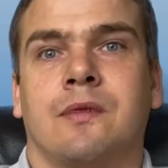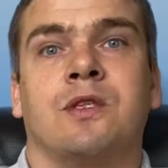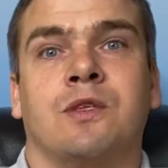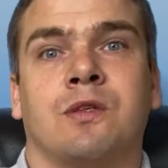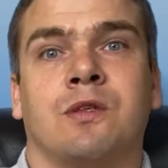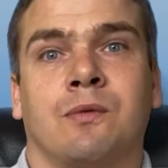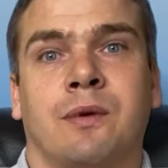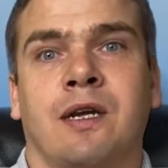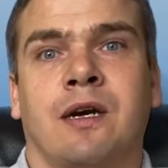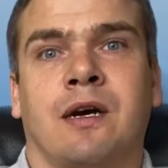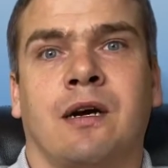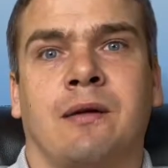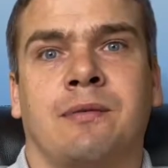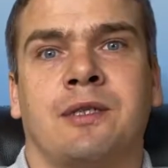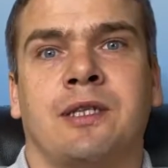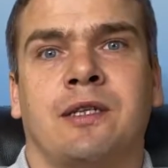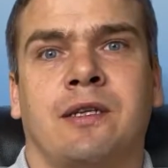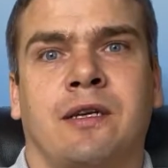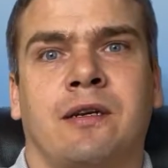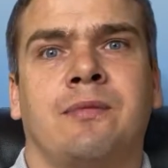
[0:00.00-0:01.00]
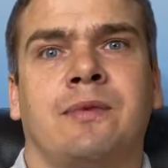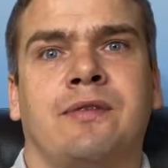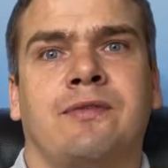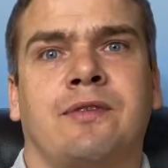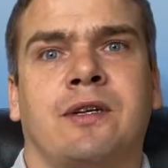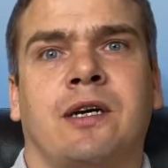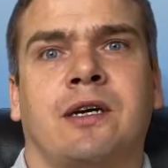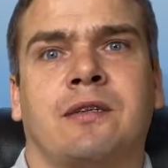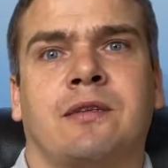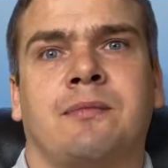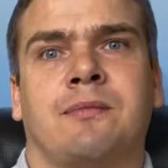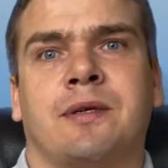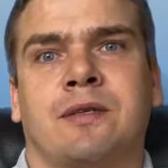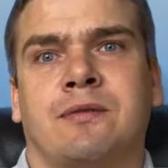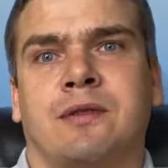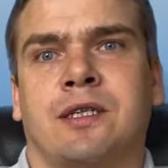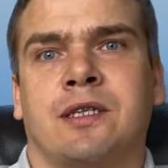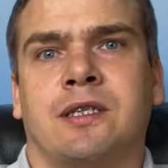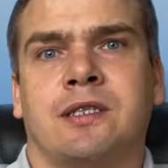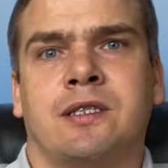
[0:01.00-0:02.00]
So one option, and we've talked
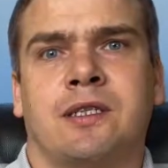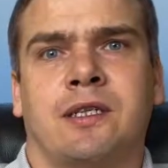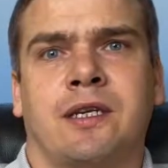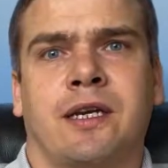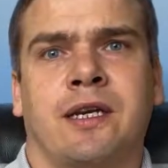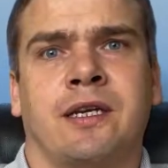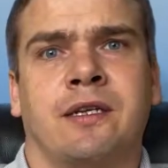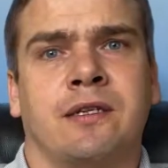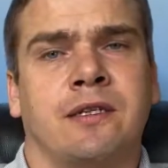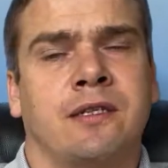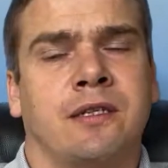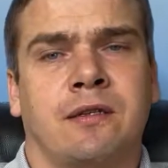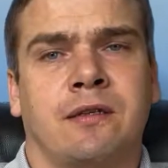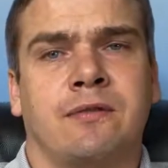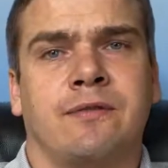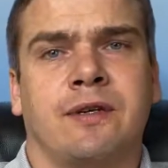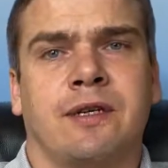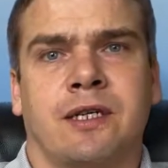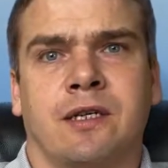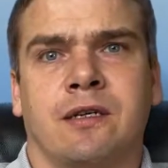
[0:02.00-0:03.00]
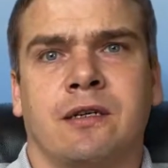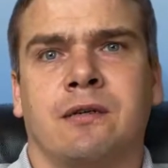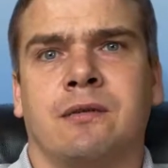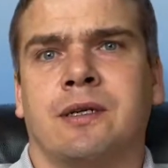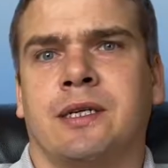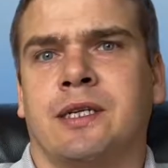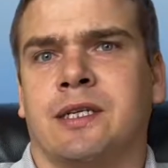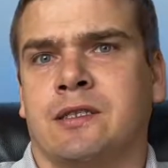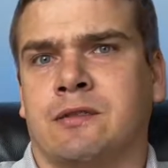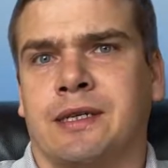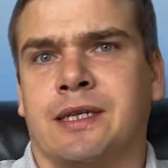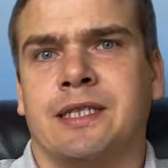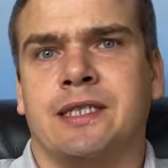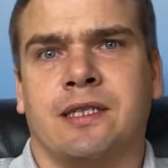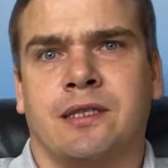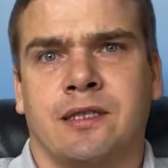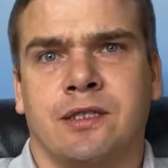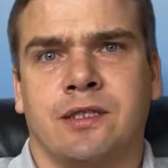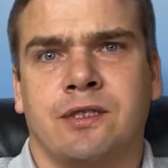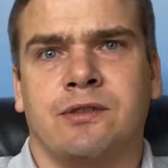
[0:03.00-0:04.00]
about this in another video, is
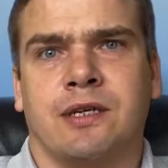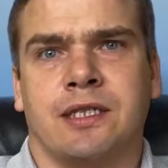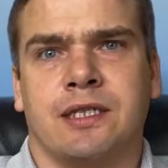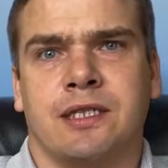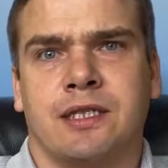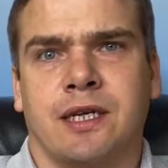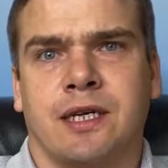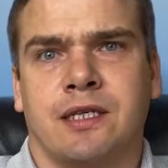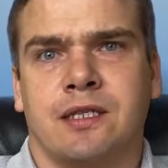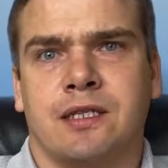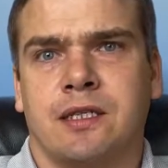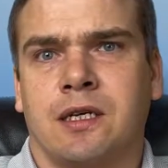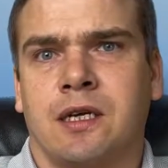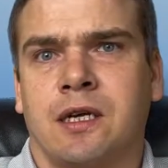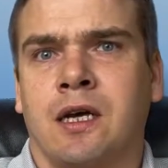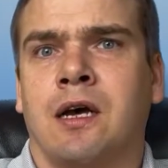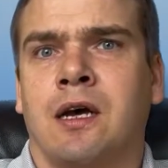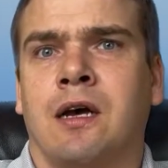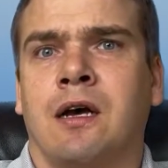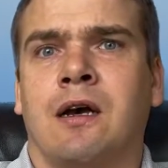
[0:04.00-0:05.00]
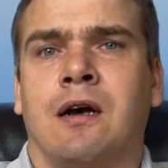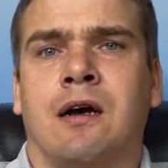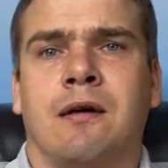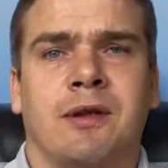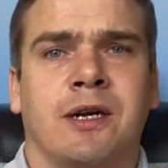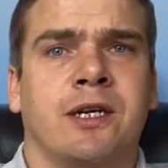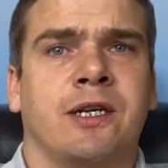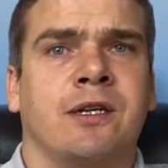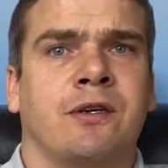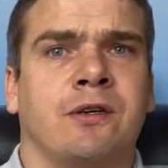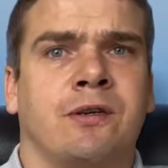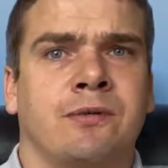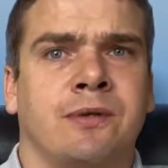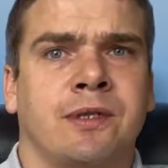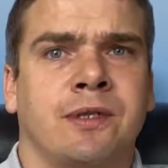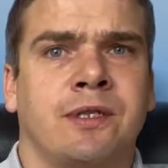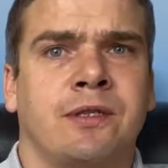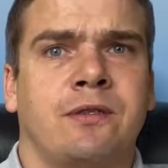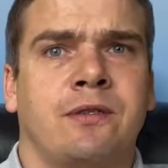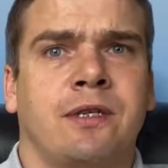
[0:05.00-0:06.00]
raising the stress test. I'm not going to
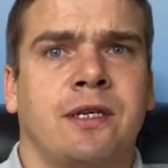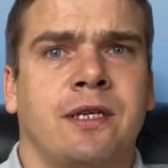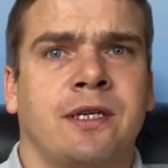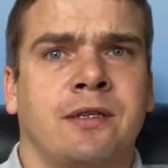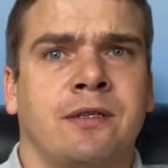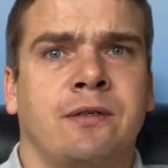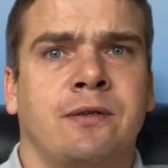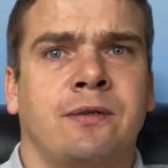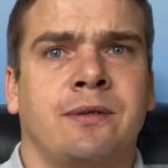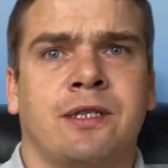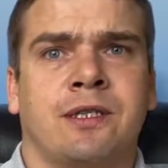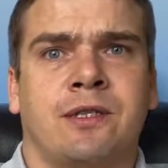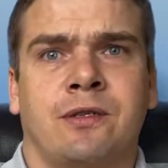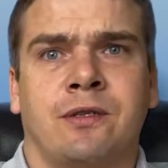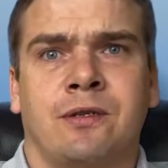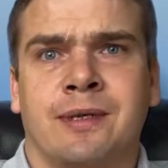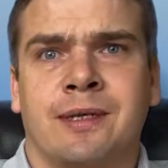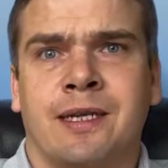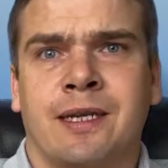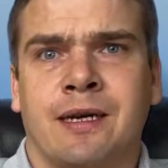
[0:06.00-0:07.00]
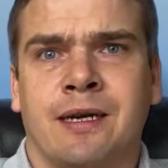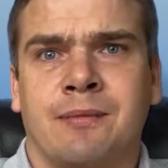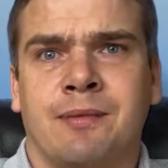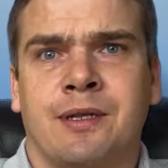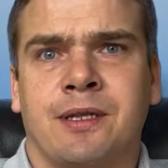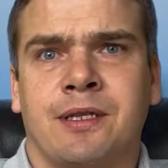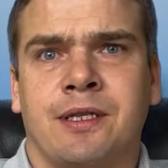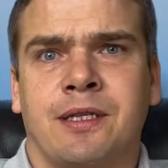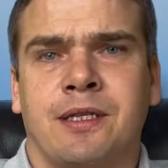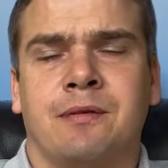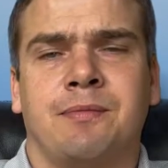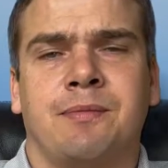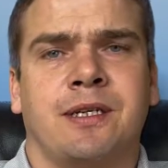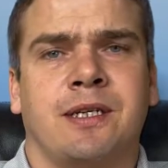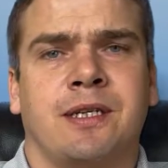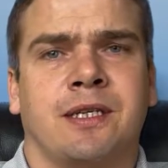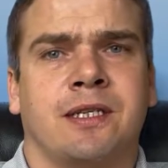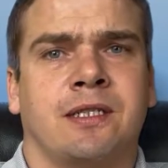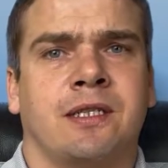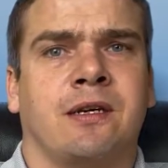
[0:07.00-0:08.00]
go into it too in depth in here
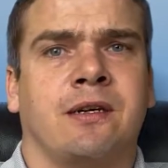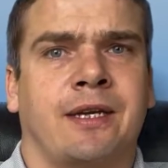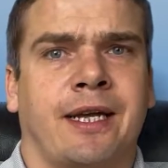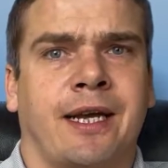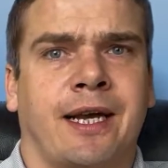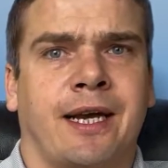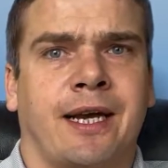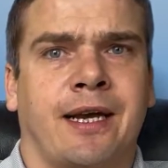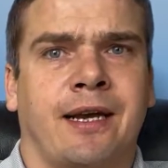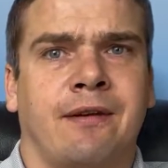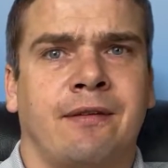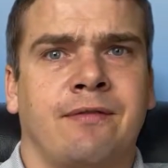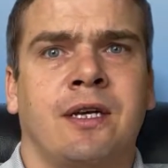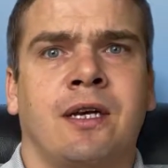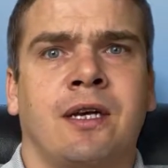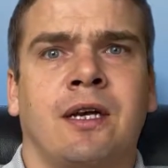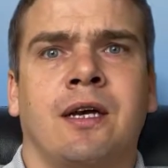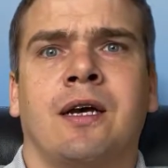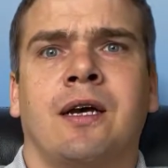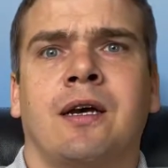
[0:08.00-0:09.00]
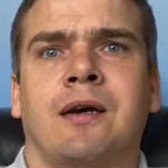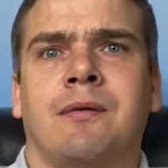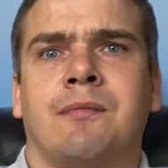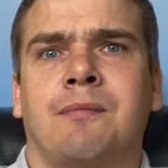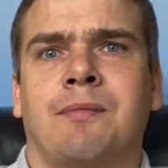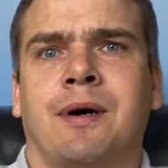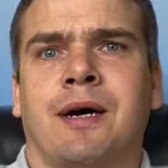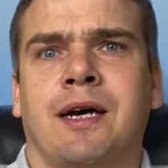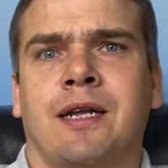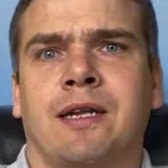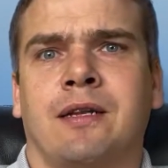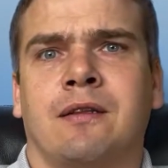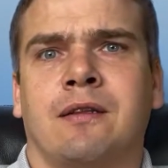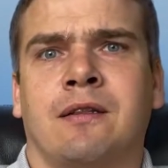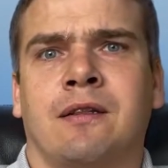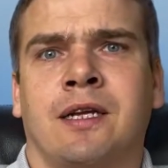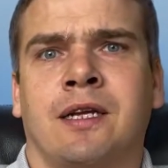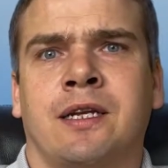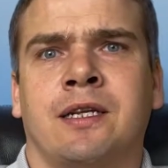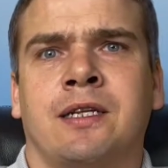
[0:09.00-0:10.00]
because I already have, but
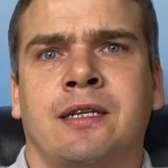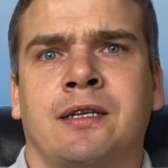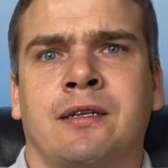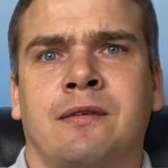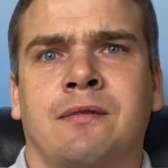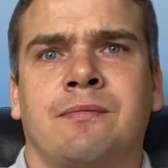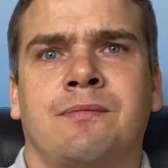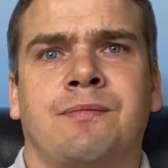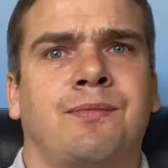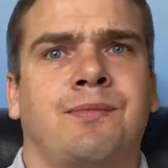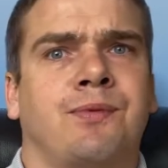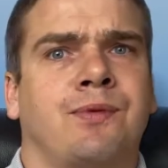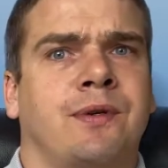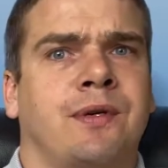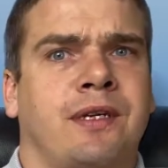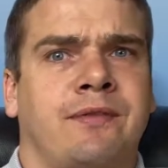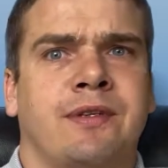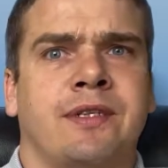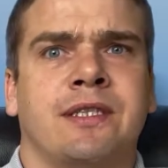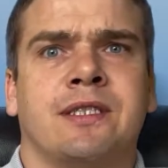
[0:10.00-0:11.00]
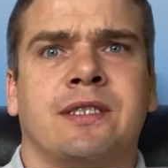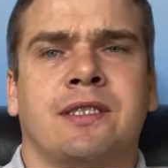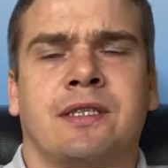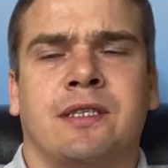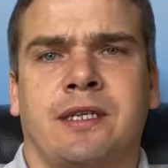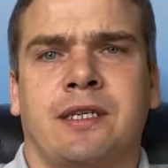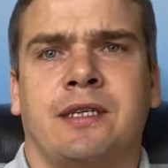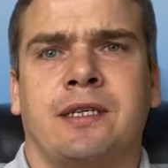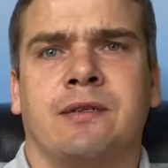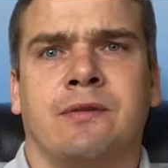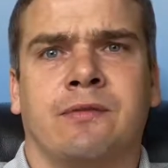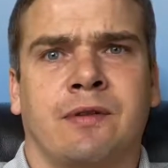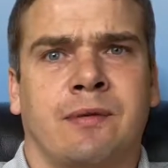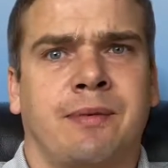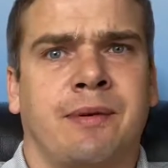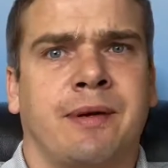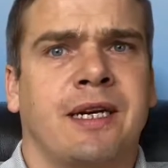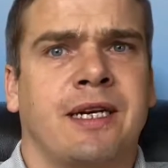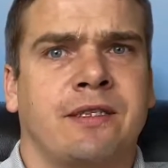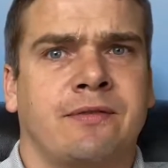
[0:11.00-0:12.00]
London previously, over
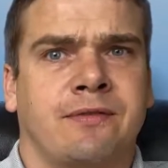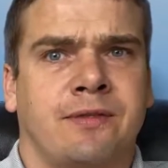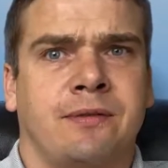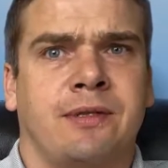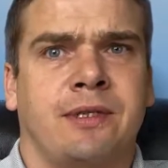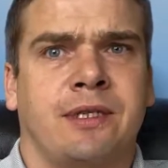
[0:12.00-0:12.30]
the past few